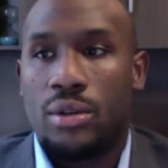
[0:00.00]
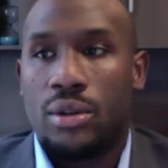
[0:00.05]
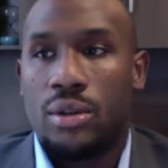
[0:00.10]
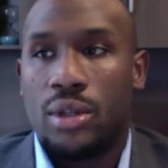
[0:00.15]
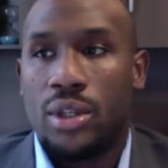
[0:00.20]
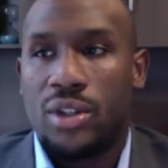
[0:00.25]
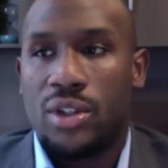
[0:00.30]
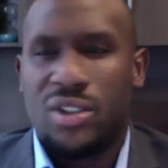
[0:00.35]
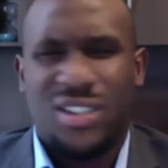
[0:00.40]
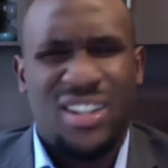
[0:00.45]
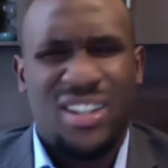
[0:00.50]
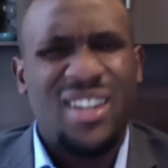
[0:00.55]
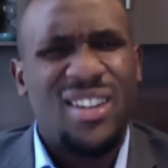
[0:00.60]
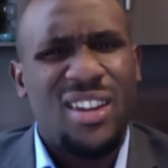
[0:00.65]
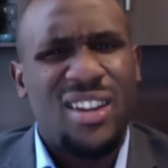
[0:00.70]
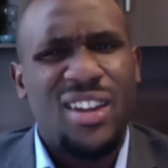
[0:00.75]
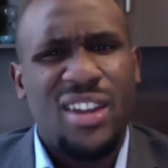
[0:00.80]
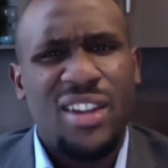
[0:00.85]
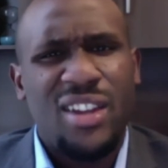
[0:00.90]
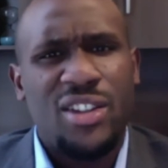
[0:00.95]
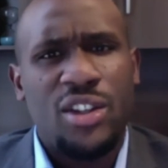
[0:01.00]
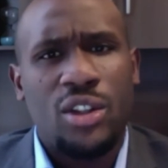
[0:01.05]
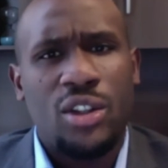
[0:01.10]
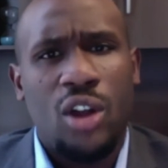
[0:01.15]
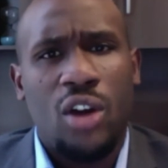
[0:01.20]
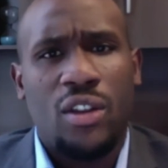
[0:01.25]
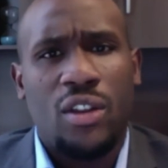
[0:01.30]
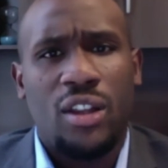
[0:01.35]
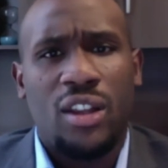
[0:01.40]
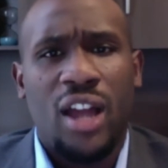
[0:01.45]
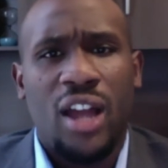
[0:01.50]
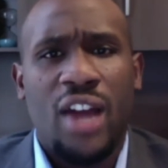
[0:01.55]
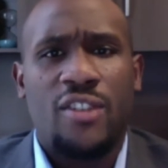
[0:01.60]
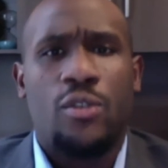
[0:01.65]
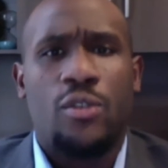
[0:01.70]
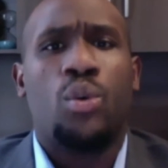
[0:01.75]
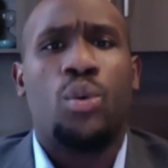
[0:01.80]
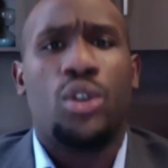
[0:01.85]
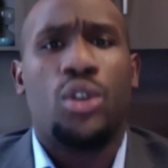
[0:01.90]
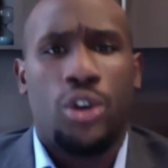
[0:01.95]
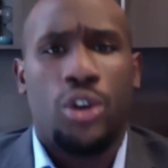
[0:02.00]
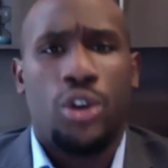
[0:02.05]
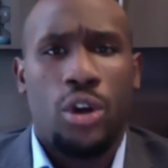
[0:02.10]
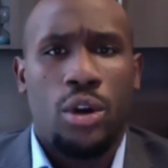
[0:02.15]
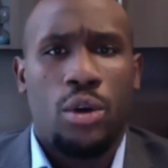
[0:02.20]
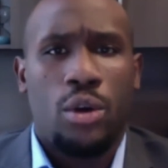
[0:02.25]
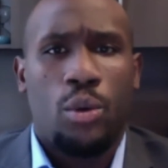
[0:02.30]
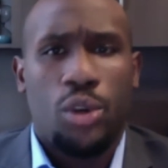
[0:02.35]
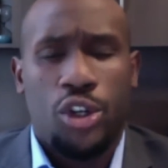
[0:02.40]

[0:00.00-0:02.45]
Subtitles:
it's along the lines of what your